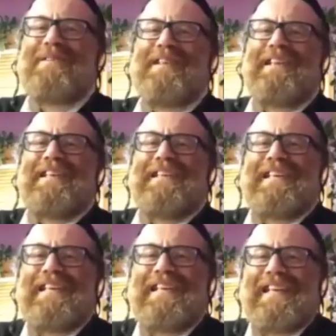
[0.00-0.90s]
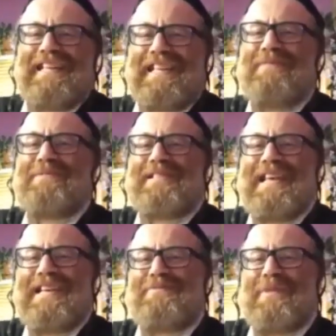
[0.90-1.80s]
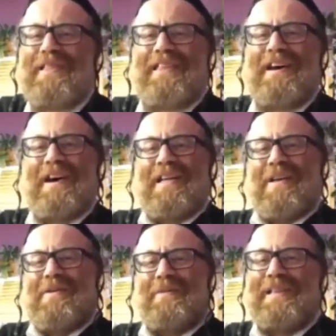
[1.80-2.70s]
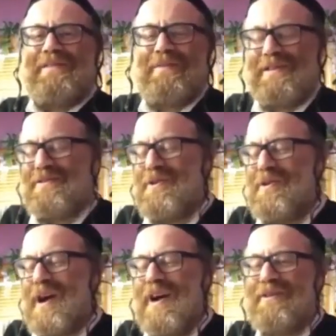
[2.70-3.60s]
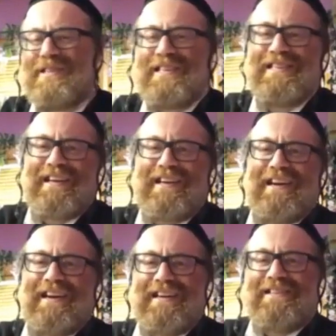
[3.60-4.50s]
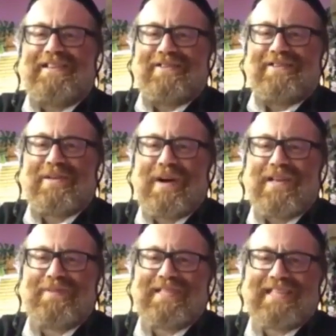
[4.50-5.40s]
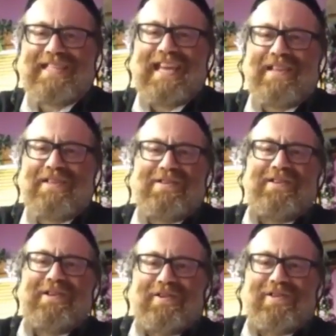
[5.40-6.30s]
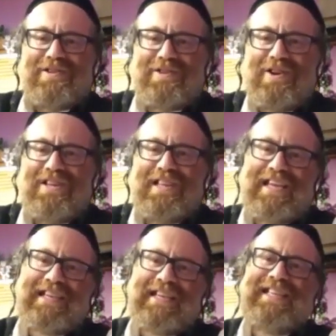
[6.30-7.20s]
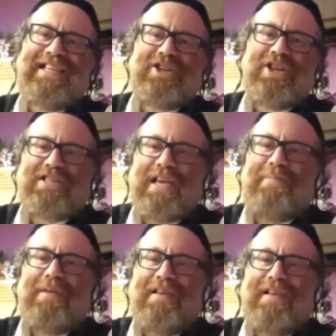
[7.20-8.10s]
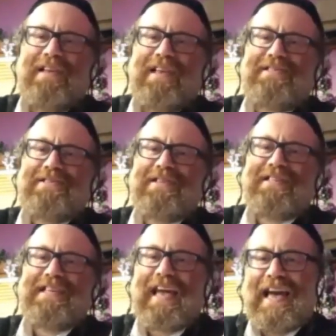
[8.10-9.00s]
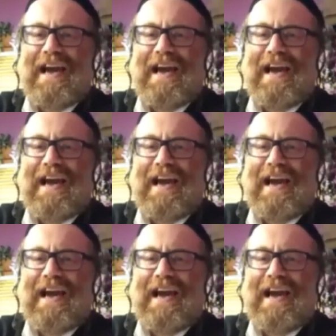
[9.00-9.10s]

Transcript: shirt? Talmud says when uh, when when you go out in uh, on Shabbat with a stain on a shirt, it's a kiddush Hashem. So they say,